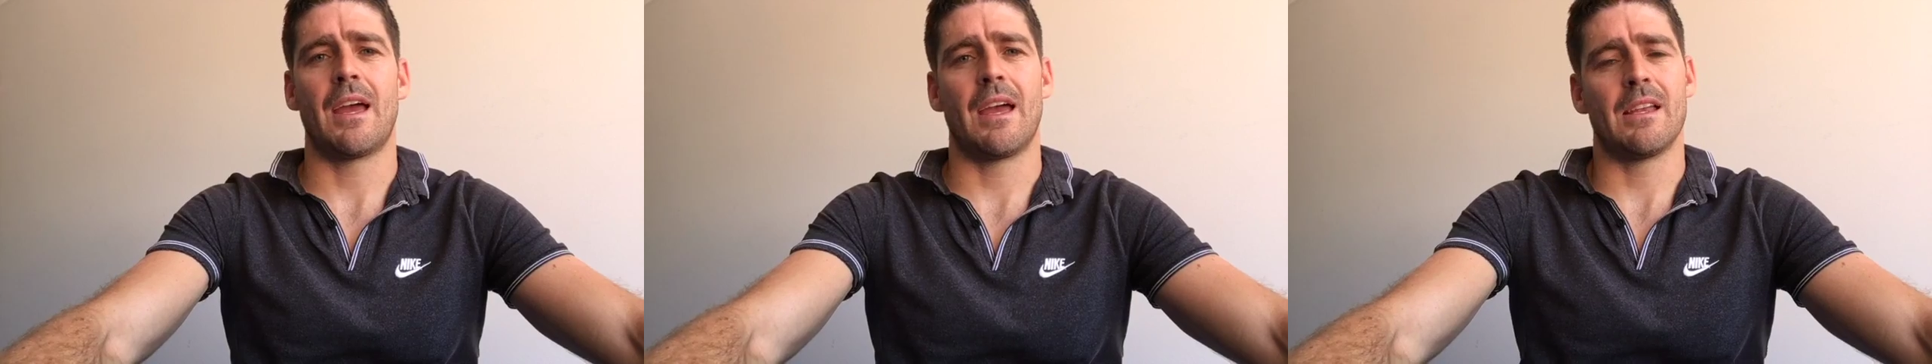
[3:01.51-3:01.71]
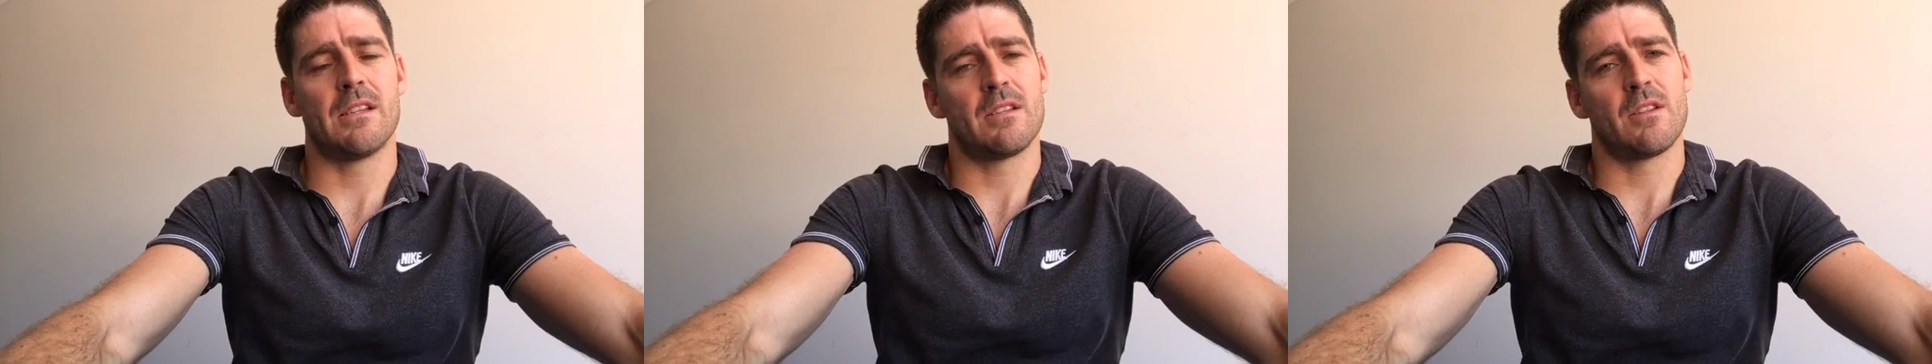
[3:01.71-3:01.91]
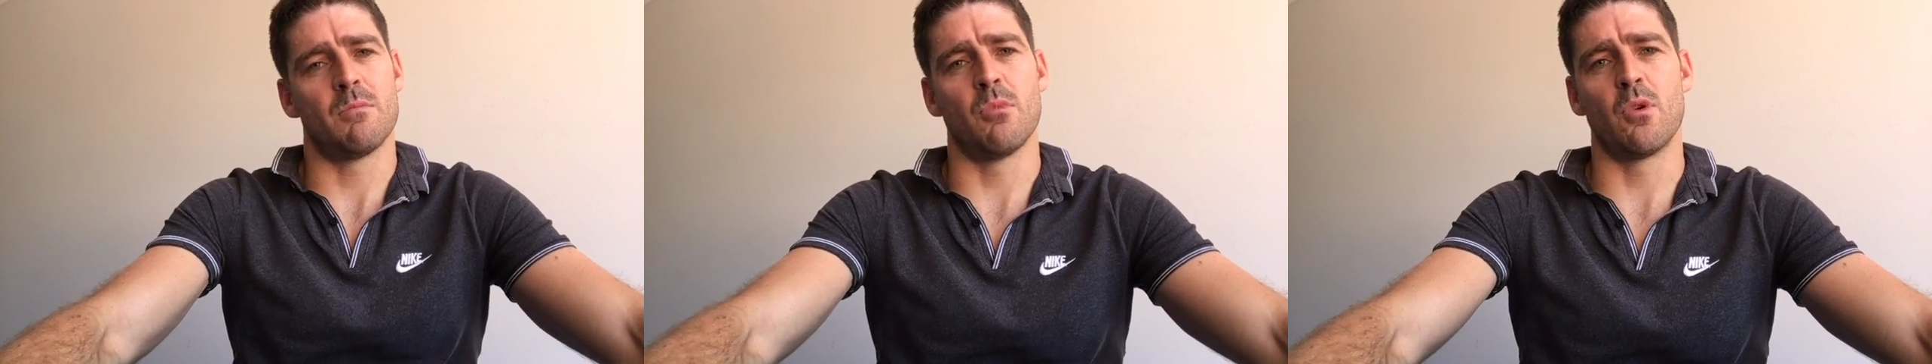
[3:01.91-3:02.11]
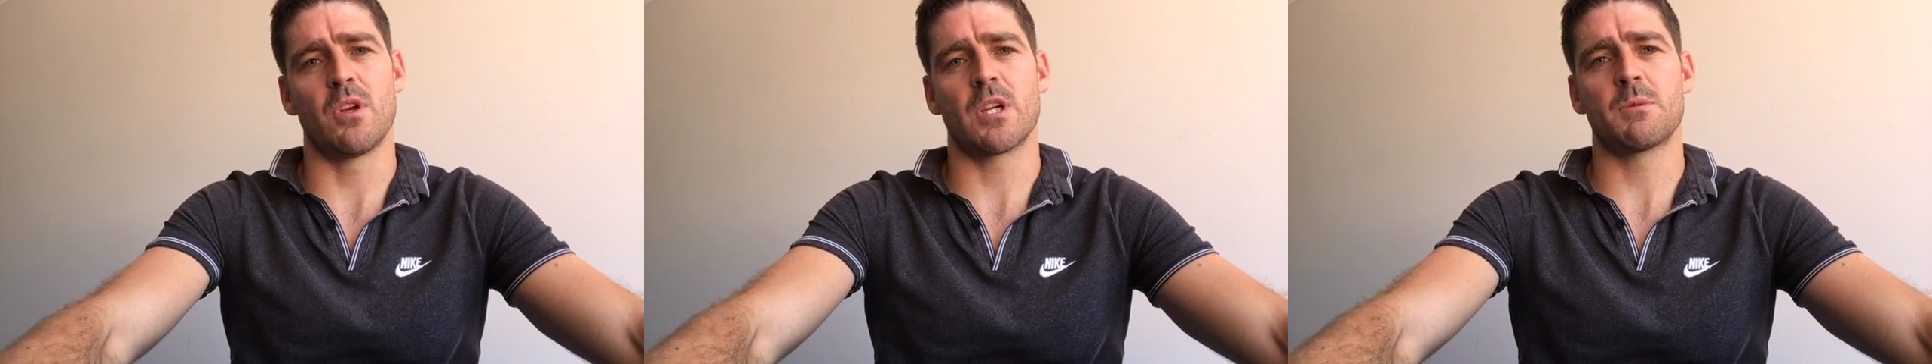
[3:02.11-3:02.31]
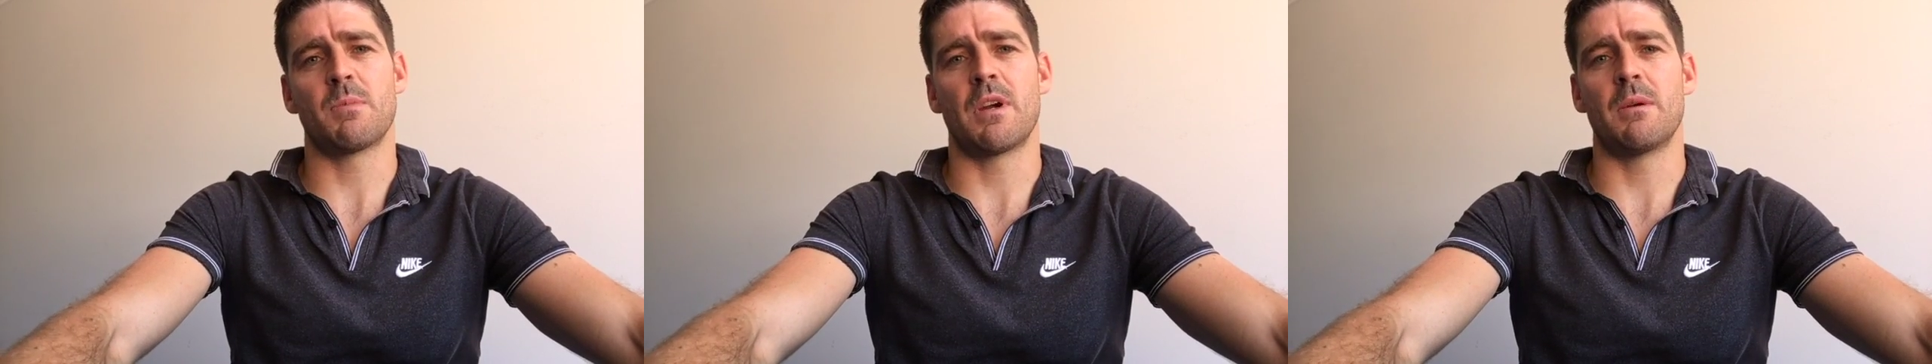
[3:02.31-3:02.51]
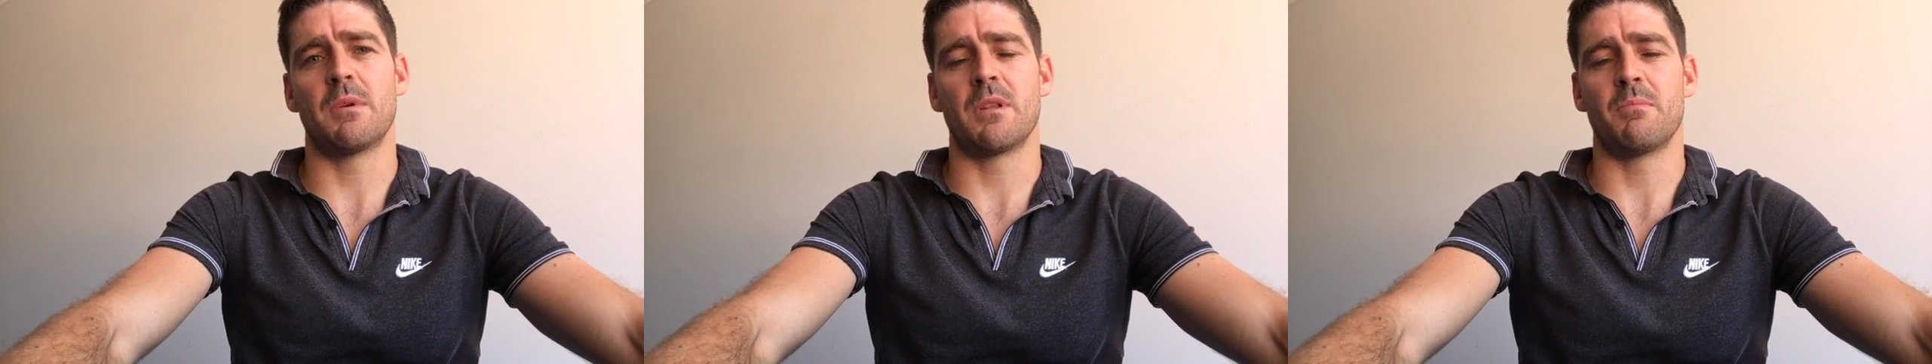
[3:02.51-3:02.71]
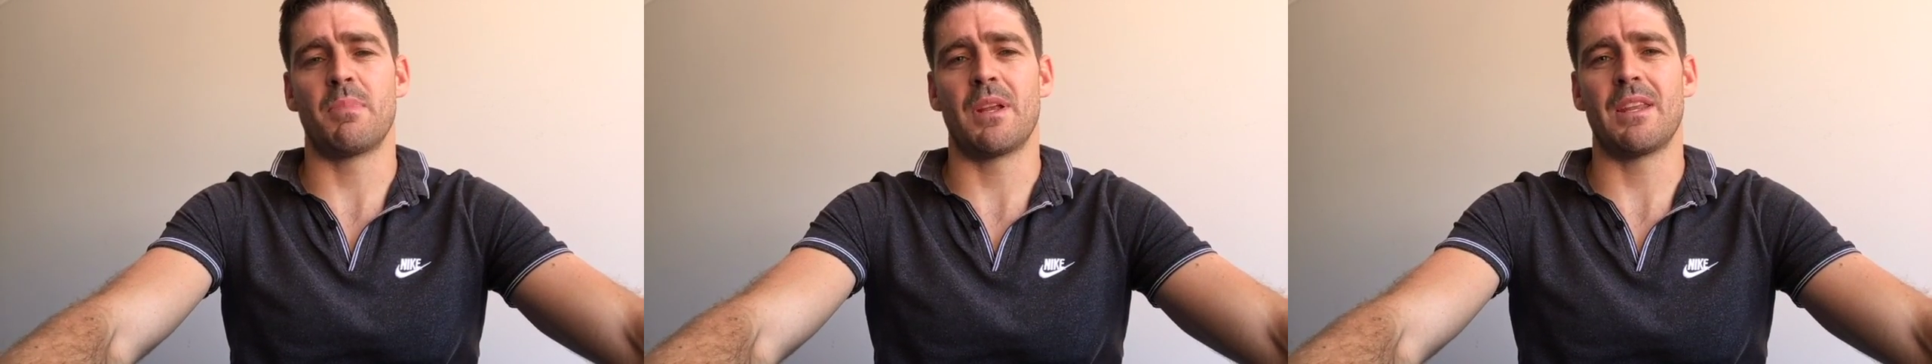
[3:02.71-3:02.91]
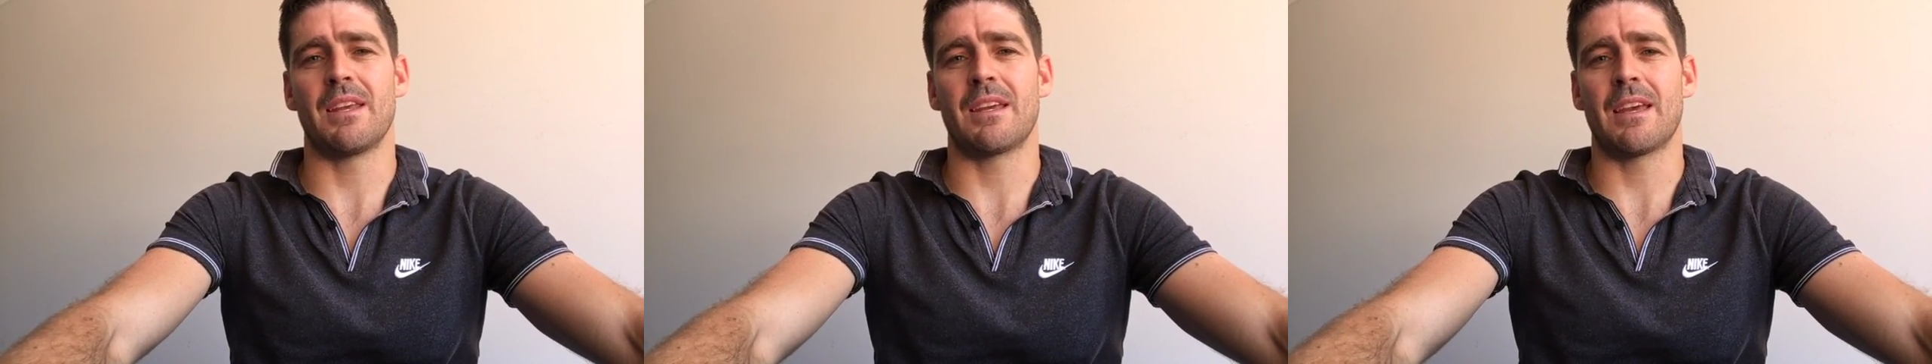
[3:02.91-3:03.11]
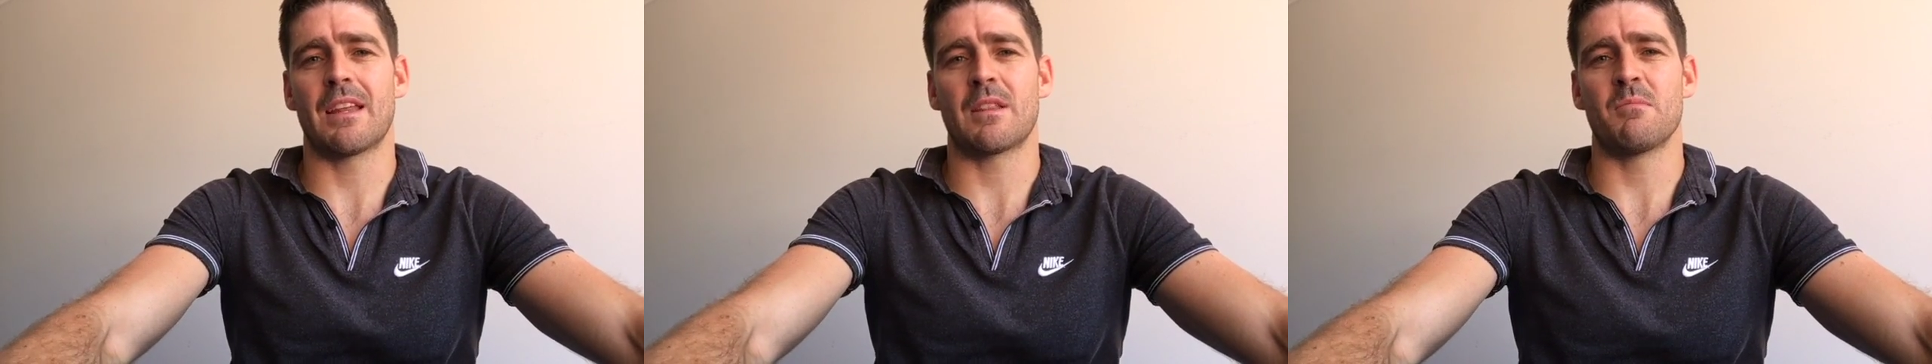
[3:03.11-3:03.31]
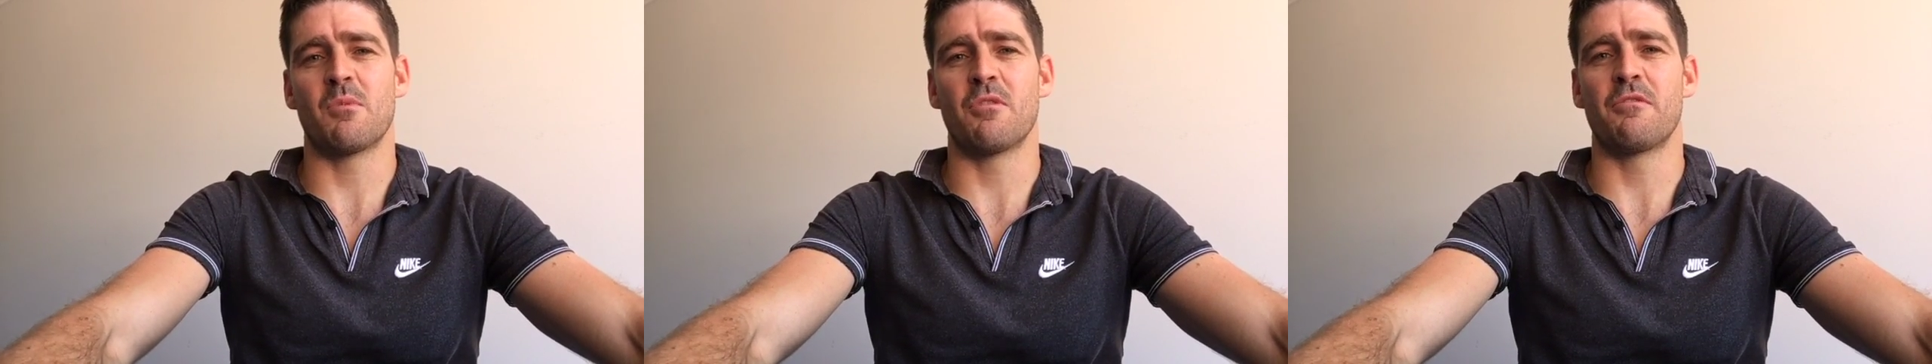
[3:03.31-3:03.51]
and the more you experiment, the better you
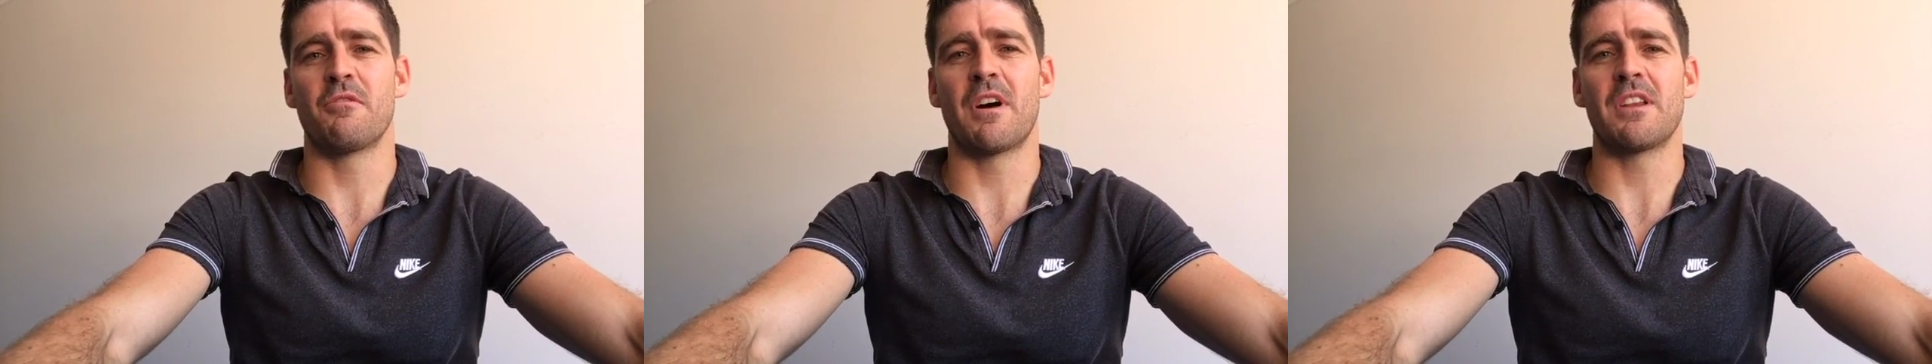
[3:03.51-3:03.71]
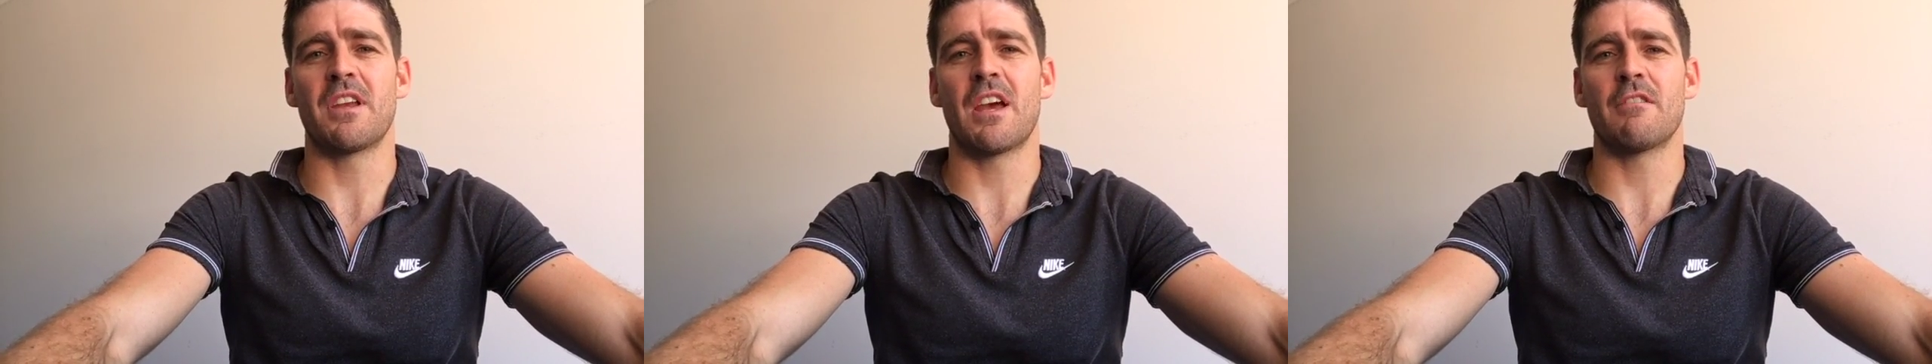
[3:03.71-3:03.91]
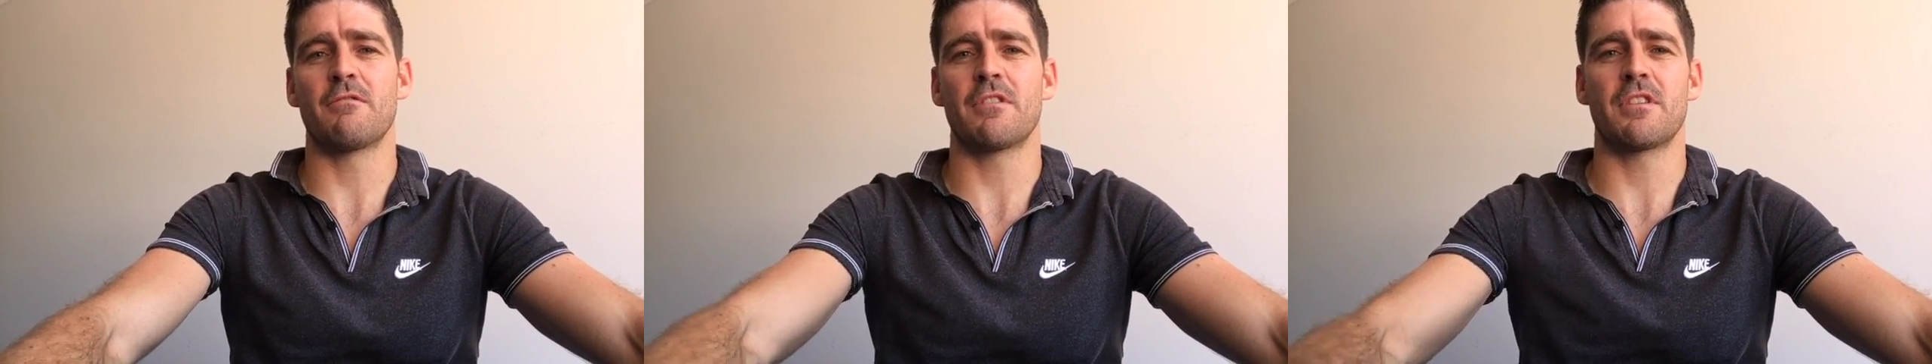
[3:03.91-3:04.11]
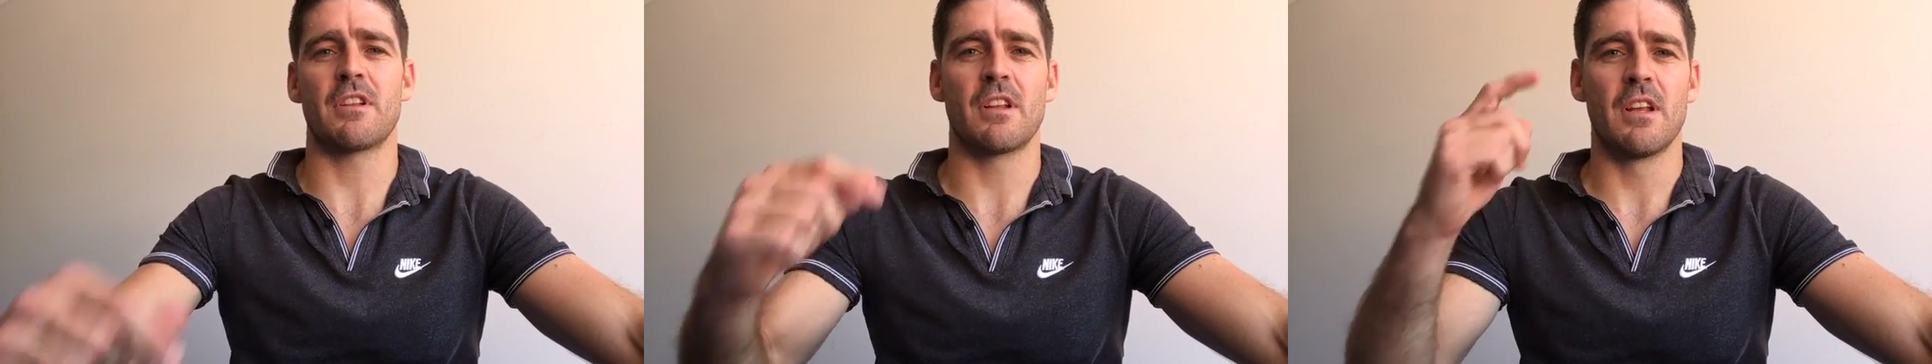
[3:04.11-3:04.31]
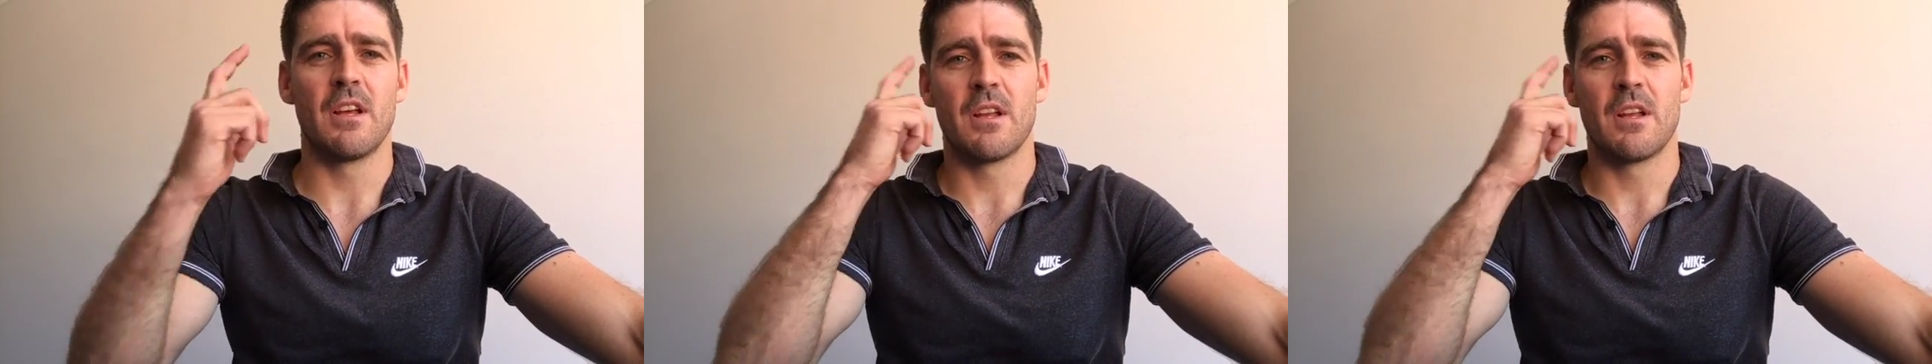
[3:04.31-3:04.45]
get, the more fun you have with it,